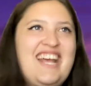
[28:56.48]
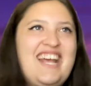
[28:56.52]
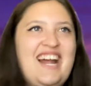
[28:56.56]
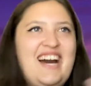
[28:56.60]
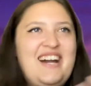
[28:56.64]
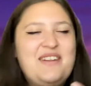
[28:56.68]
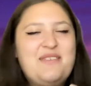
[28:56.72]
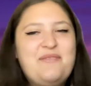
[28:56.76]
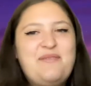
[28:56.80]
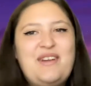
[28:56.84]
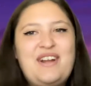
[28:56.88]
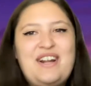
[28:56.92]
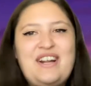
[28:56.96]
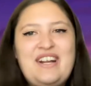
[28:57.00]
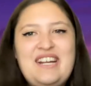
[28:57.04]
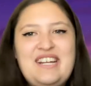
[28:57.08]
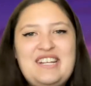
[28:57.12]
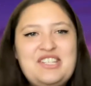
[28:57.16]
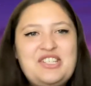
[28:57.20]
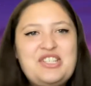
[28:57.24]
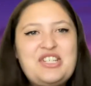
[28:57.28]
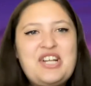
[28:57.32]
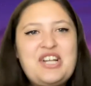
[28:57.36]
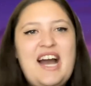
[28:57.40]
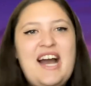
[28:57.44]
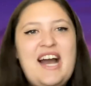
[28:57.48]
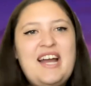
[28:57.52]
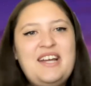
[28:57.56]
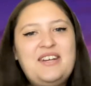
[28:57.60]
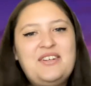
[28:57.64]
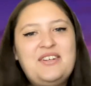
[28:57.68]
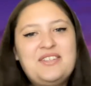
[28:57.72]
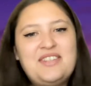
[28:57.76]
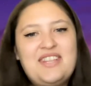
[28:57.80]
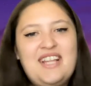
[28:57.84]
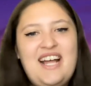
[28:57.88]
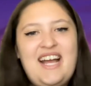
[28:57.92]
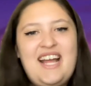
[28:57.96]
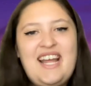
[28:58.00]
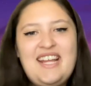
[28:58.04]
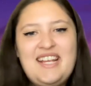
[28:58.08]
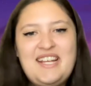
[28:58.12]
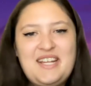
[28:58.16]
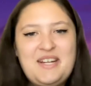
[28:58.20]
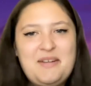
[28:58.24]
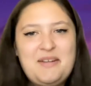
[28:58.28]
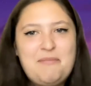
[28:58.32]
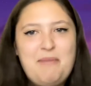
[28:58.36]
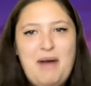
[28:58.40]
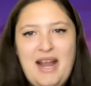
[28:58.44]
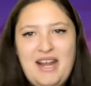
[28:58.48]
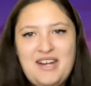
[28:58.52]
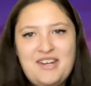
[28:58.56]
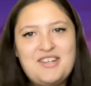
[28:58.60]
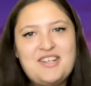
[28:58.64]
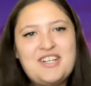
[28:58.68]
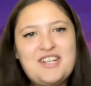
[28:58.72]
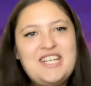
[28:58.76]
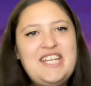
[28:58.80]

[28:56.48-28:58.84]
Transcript: had a very childlike and a minor